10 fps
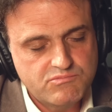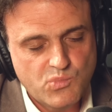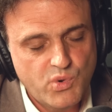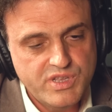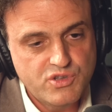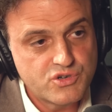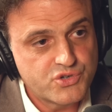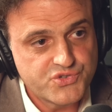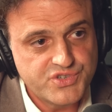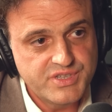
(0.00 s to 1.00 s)
we don't
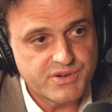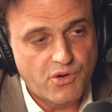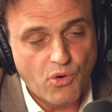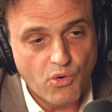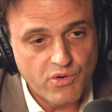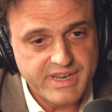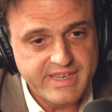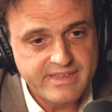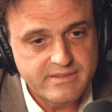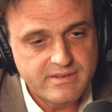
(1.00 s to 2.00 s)
consider
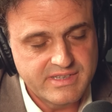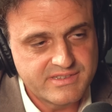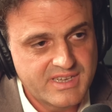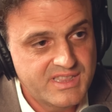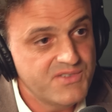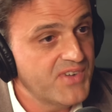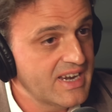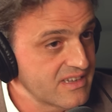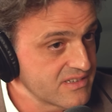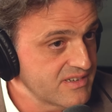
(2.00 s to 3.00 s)
only, let's say, the
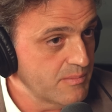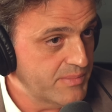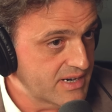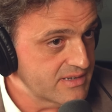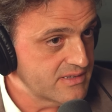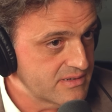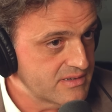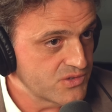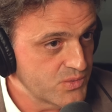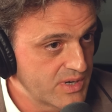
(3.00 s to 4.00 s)
financial part
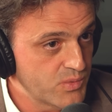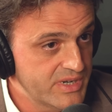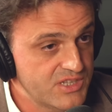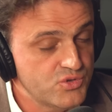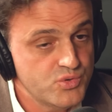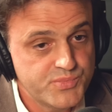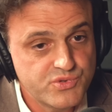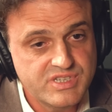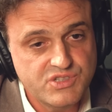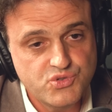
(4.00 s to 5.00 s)
as well. We need to
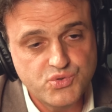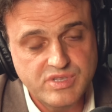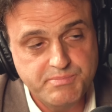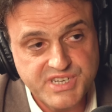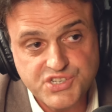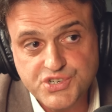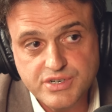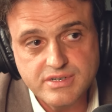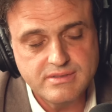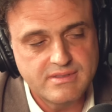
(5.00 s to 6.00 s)
put into the
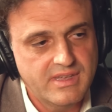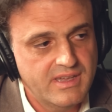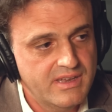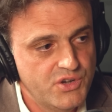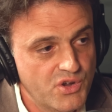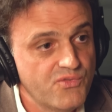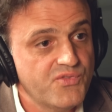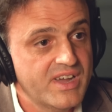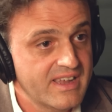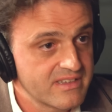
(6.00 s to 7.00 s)
picture the non
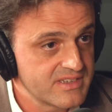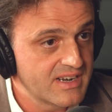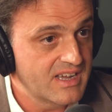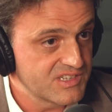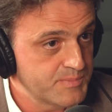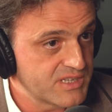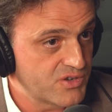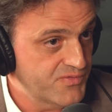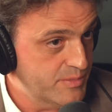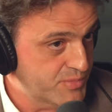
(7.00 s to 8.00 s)
financial aspect
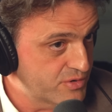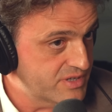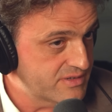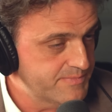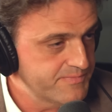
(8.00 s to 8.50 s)
of the project.